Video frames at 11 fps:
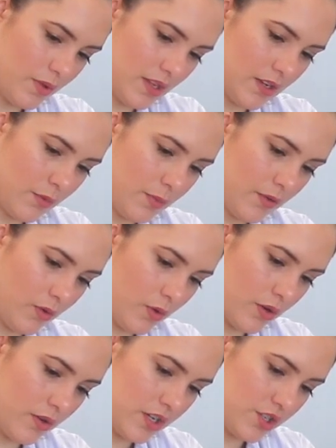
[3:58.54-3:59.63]
with a little bit of
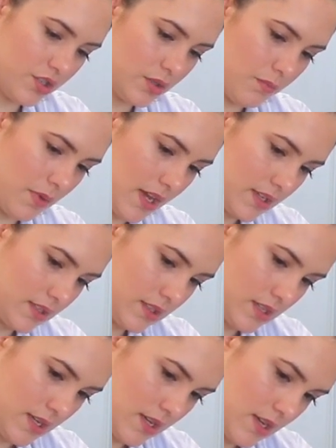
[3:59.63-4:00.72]
oil. It just makes